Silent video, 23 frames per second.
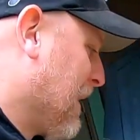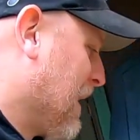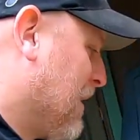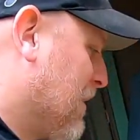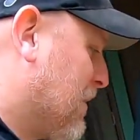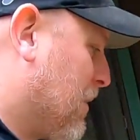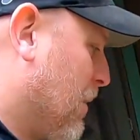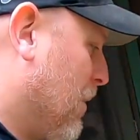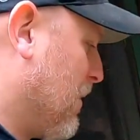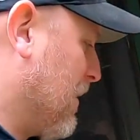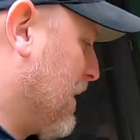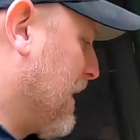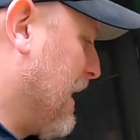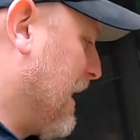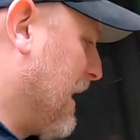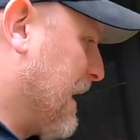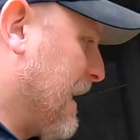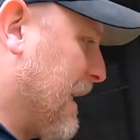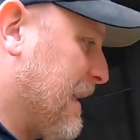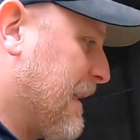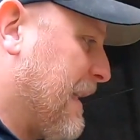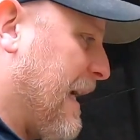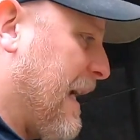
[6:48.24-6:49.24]
So okay, I
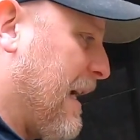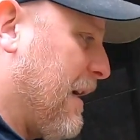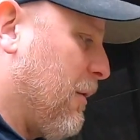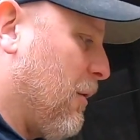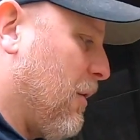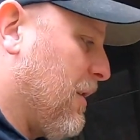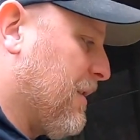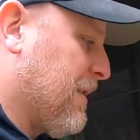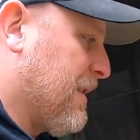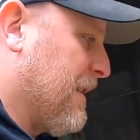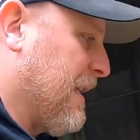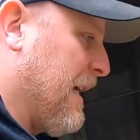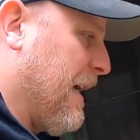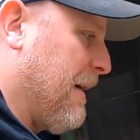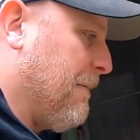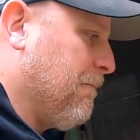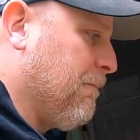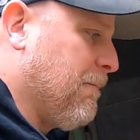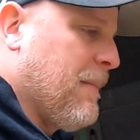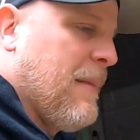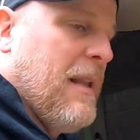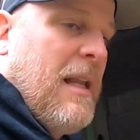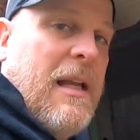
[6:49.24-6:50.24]
got that all set.
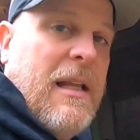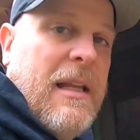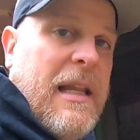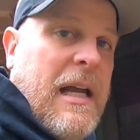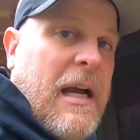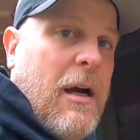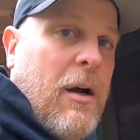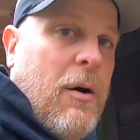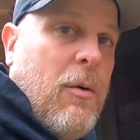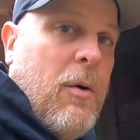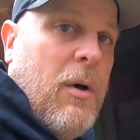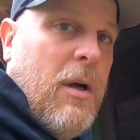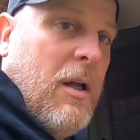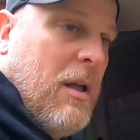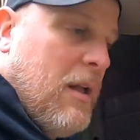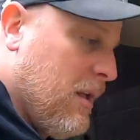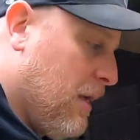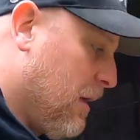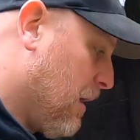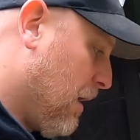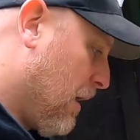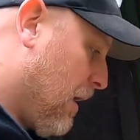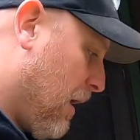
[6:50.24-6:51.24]
Now
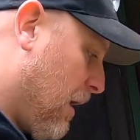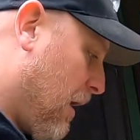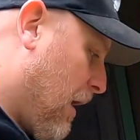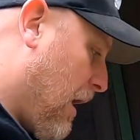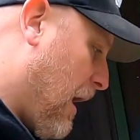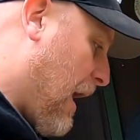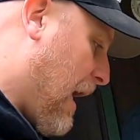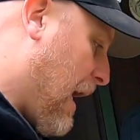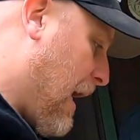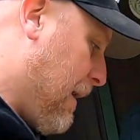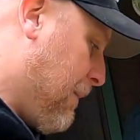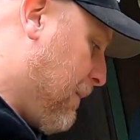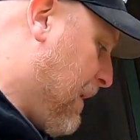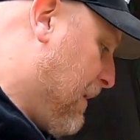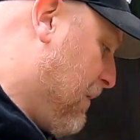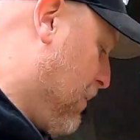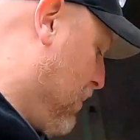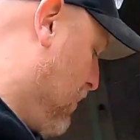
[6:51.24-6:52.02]
I've been